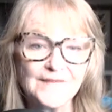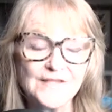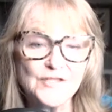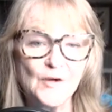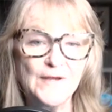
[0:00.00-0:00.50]

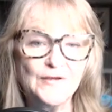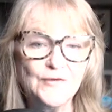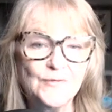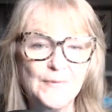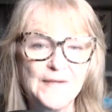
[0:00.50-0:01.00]
So it
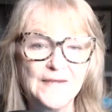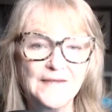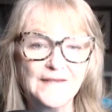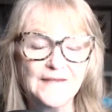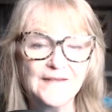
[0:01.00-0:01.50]
could
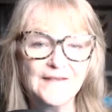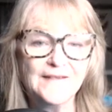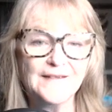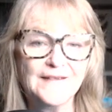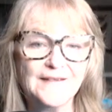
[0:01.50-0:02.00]
be
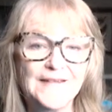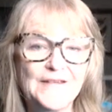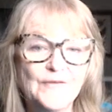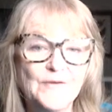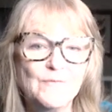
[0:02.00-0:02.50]

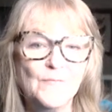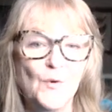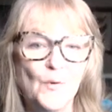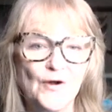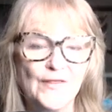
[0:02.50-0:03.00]
even
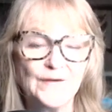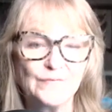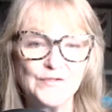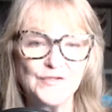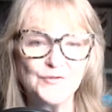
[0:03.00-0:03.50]
more than
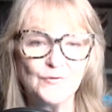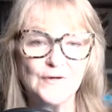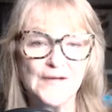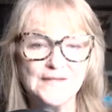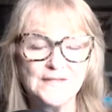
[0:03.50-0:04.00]

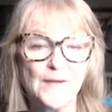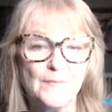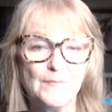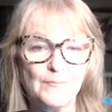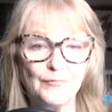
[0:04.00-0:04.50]
restoring
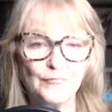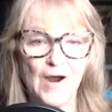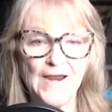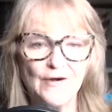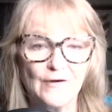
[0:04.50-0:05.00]
some
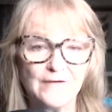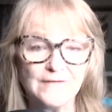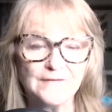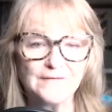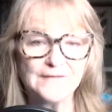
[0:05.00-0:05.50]
prior
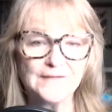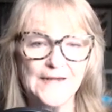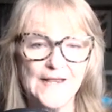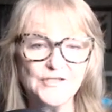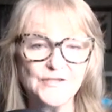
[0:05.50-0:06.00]

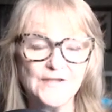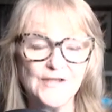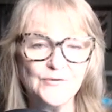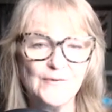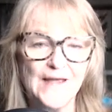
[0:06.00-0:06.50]
connection that
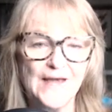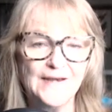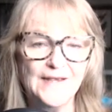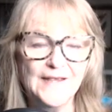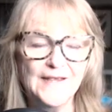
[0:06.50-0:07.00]
you
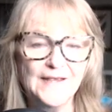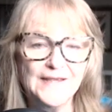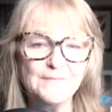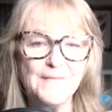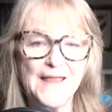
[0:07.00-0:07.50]
had.
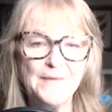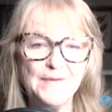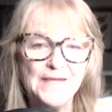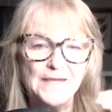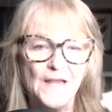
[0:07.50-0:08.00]
It may
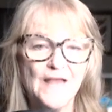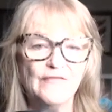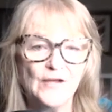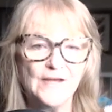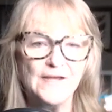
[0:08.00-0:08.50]
be
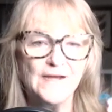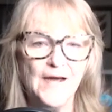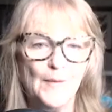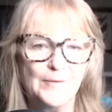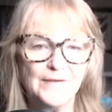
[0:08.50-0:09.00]
leveling
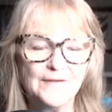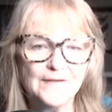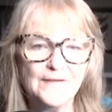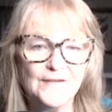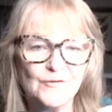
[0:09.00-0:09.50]
up
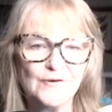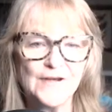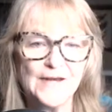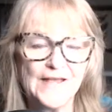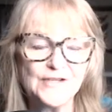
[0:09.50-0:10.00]
your
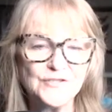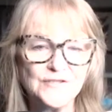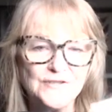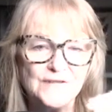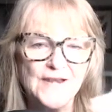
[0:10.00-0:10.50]
connection
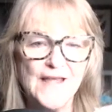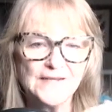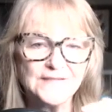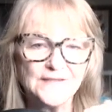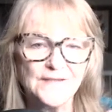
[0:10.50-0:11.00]
to the
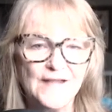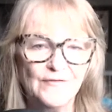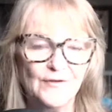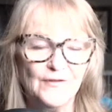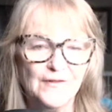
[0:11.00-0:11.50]
next
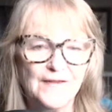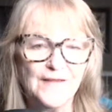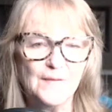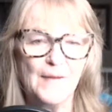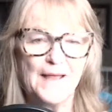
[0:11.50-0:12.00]
level
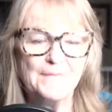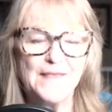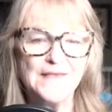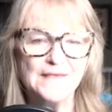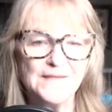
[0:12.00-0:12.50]
by
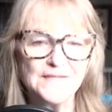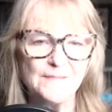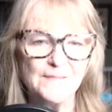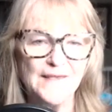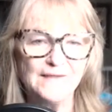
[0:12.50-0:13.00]
making this
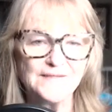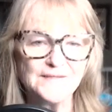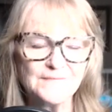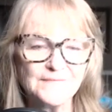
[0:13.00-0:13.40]
amends.